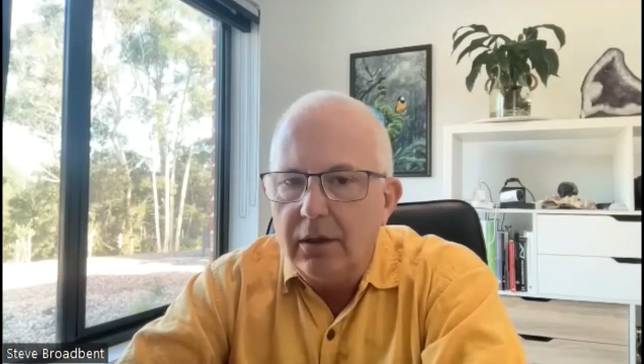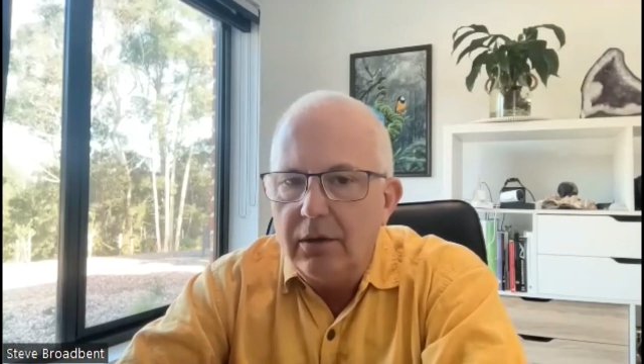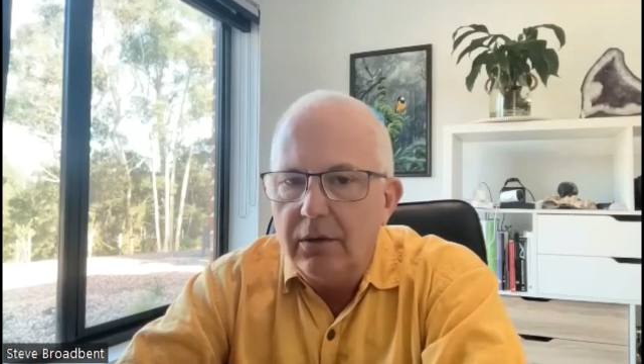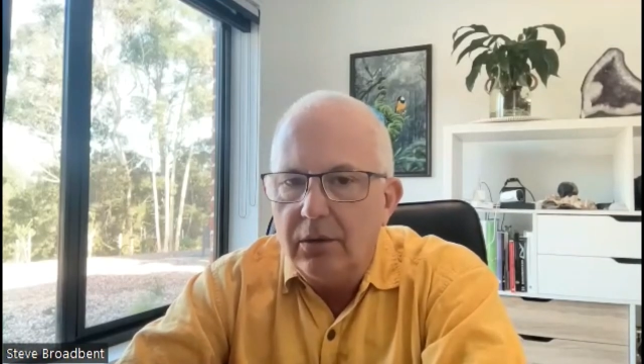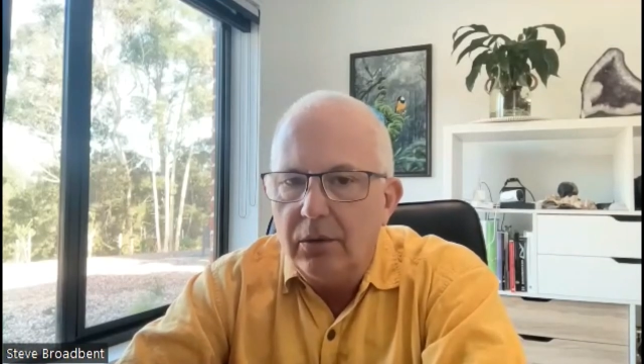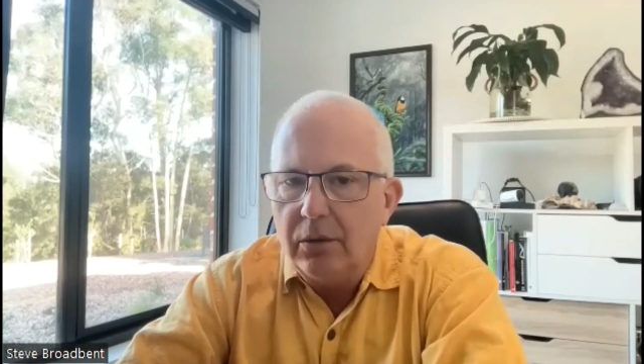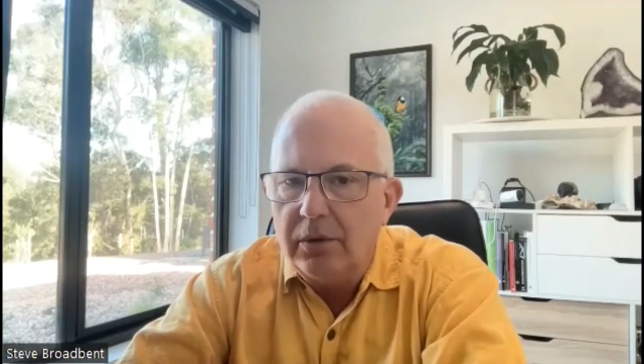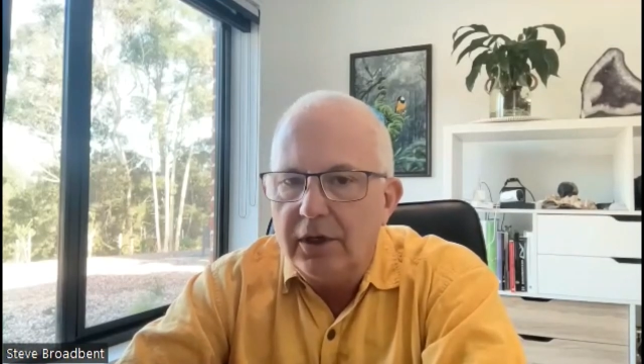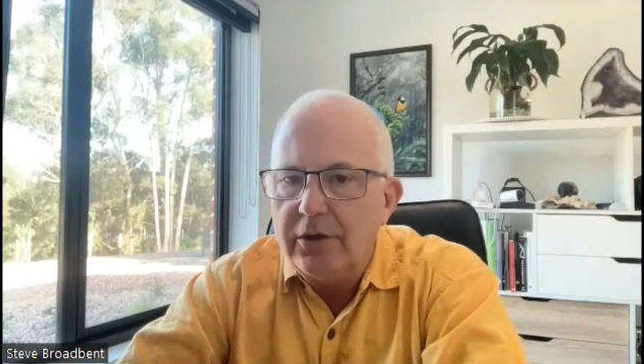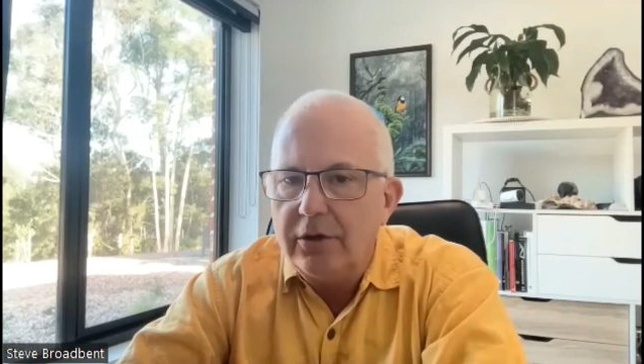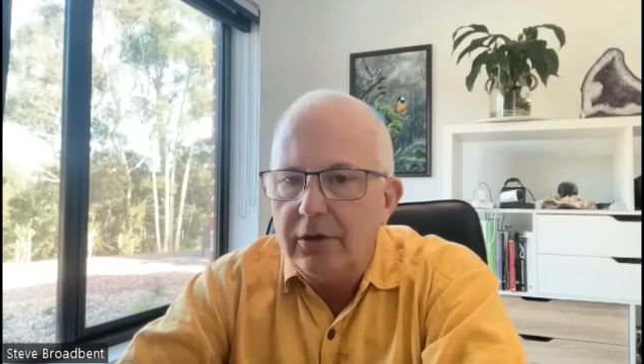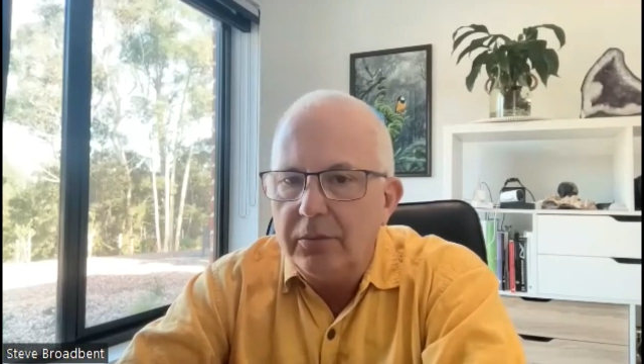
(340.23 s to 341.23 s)
to
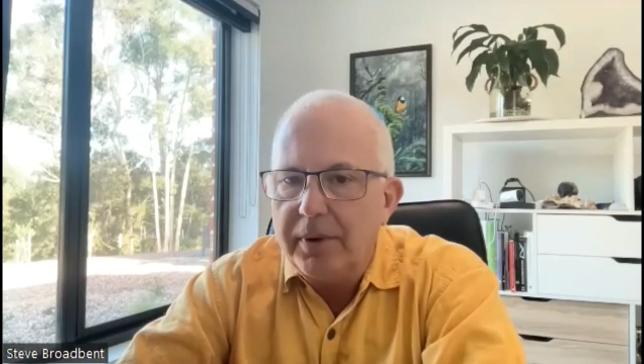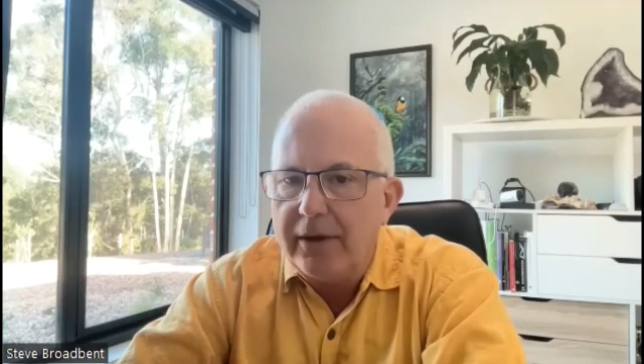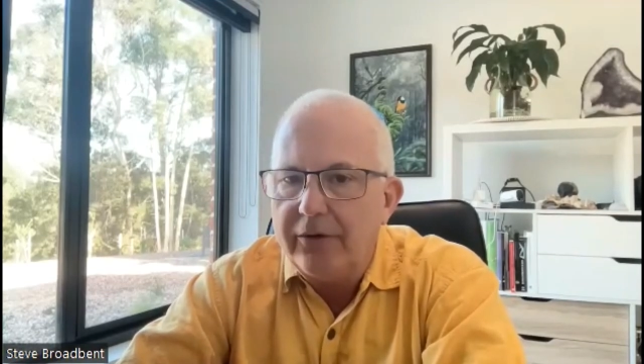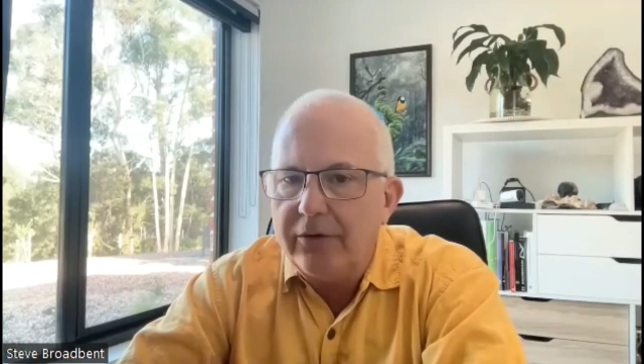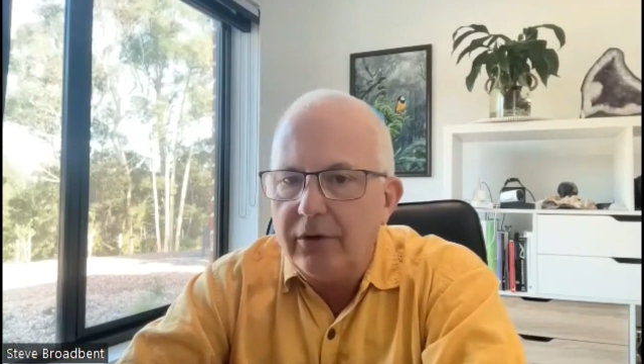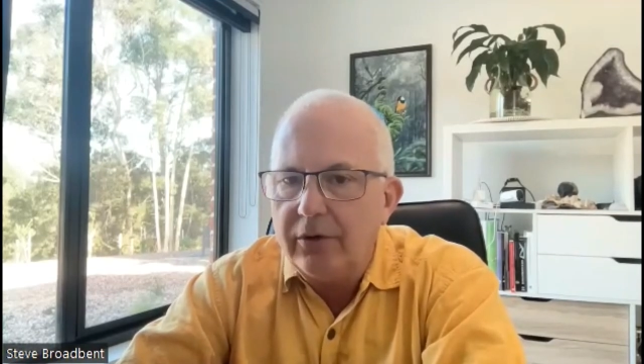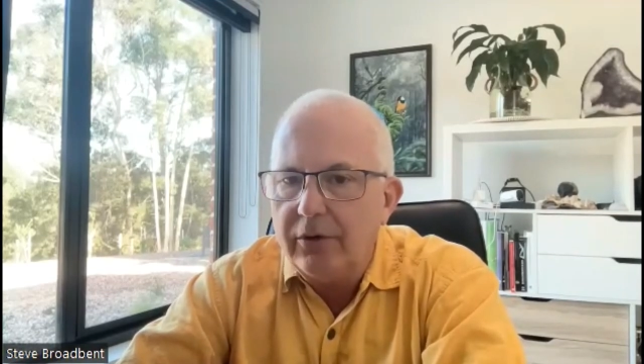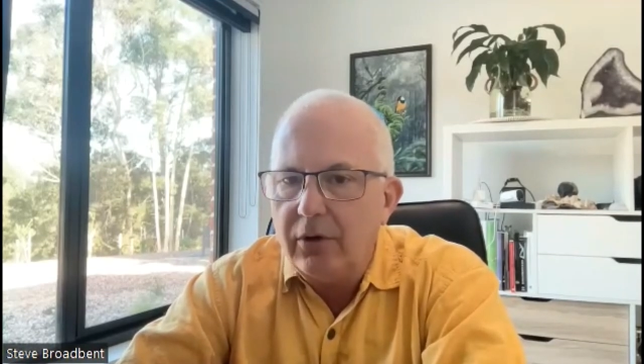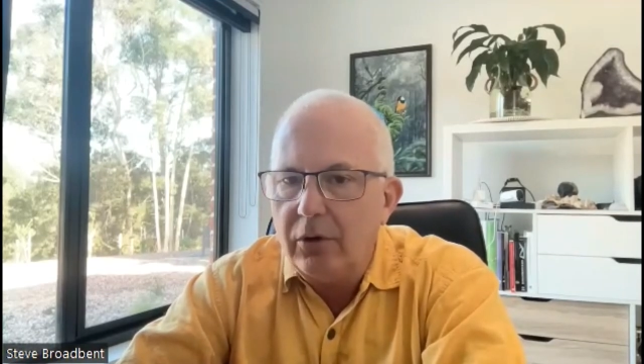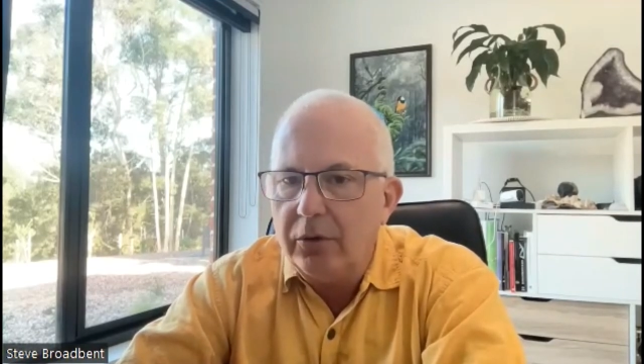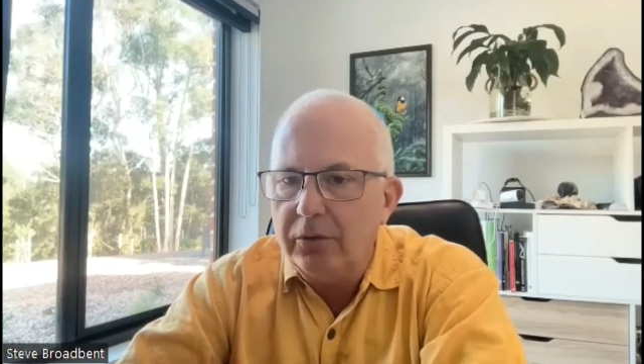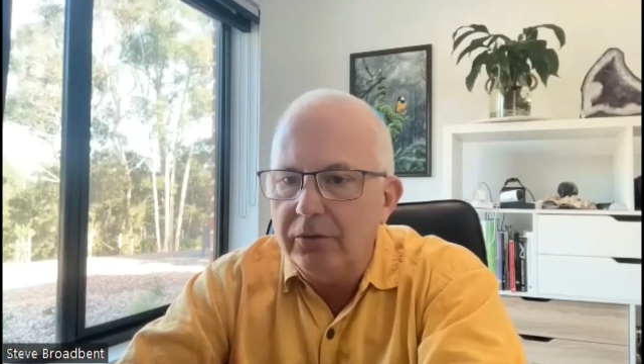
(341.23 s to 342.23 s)
digital pest
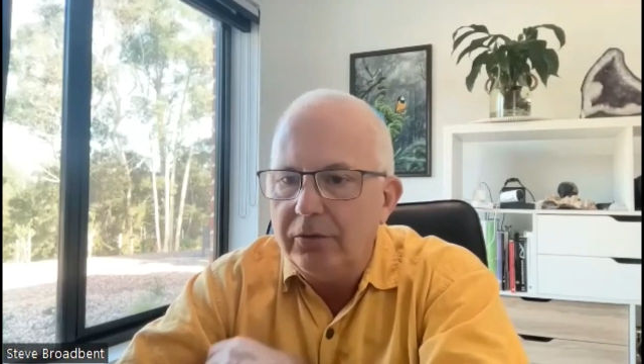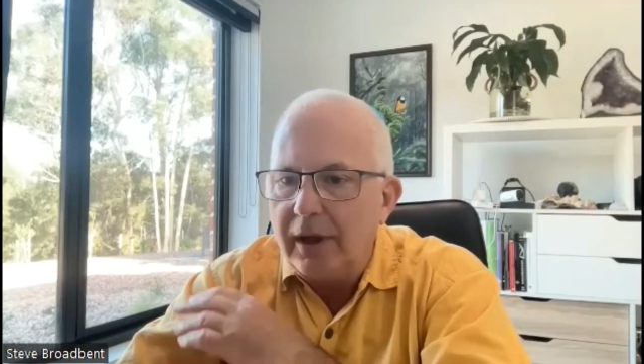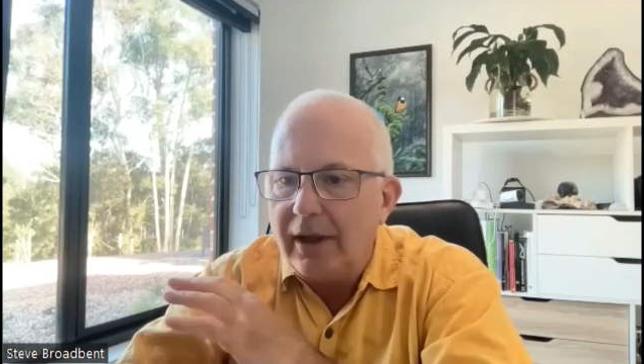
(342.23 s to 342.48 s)
controls.